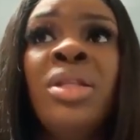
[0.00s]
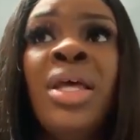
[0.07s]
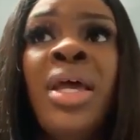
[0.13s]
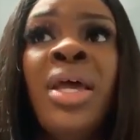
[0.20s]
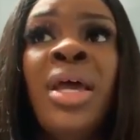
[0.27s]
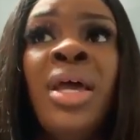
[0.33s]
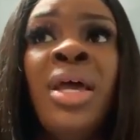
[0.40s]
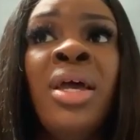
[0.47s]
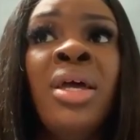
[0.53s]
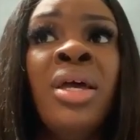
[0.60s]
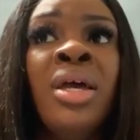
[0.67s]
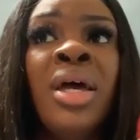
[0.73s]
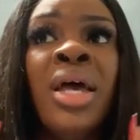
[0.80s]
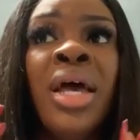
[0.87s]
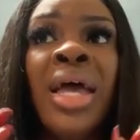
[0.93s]
the
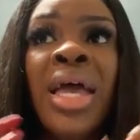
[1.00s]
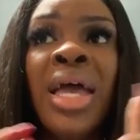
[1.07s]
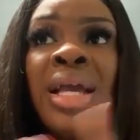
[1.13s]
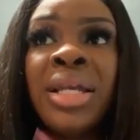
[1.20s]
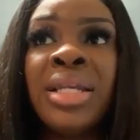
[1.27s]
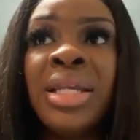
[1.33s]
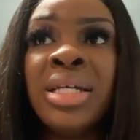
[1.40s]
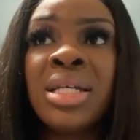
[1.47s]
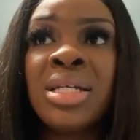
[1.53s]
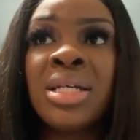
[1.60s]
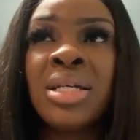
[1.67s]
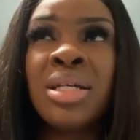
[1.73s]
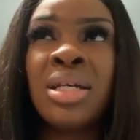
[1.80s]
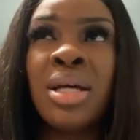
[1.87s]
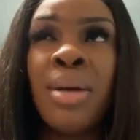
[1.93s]
ethnic
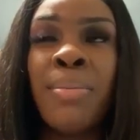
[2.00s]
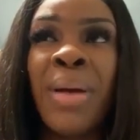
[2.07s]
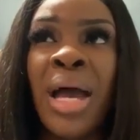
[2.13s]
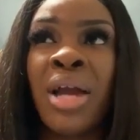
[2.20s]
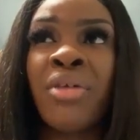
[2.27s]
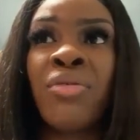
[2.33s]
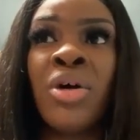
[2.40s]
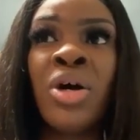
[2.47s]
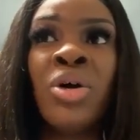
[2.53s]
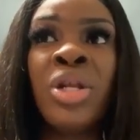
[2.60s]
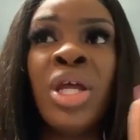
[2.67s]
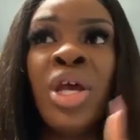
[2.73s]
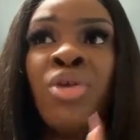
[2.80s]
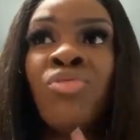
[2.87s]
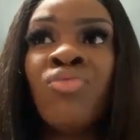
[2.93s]

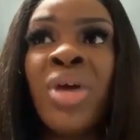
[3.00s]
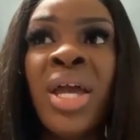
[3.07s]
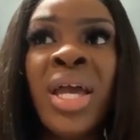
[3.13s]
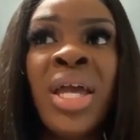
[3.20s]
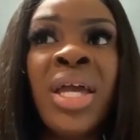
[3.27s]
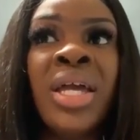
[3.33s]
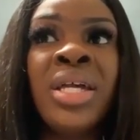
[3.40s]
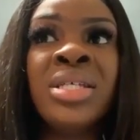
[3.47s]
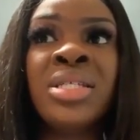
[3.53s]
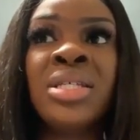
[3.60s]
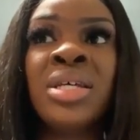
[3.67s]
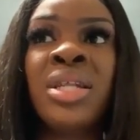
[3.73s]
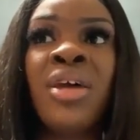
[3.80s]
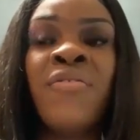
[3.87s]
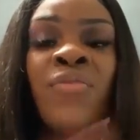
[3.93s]
background, their
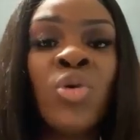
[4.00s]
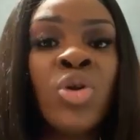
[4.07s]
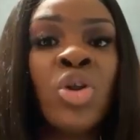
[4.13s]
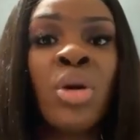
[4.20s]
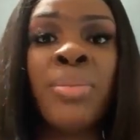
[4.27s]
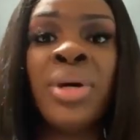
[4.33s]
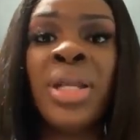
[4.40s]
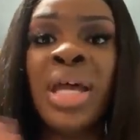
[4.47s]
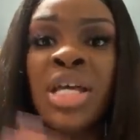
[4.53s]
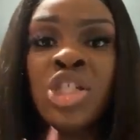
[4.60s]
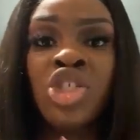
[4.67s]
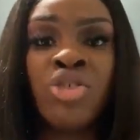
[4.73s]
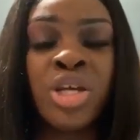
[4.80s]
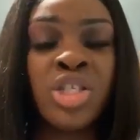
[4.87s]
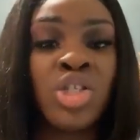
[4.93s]
race, their phone number, their
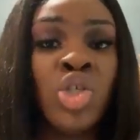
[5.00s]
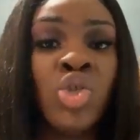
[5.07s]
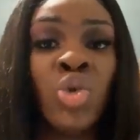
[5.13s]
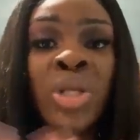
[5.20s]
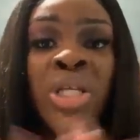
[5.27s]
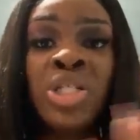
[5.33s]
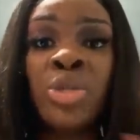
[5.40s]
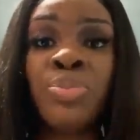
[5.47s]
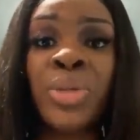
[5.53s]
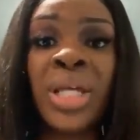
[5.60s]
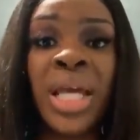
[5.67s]
address. You don't need to